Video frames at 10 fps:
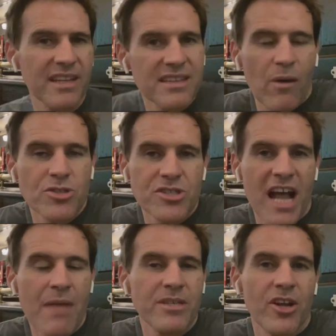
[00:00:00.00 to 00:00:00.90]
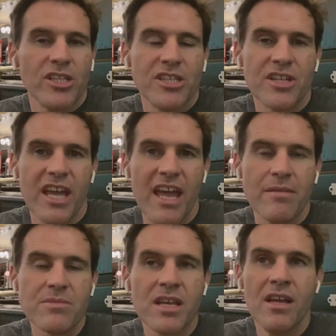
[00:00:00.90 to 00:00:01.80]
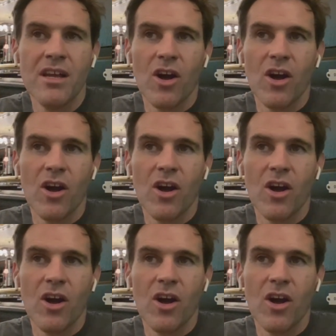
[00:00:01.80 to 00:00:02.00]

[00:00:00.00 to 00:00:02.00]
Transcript: And that, that wasn't happening early in the games.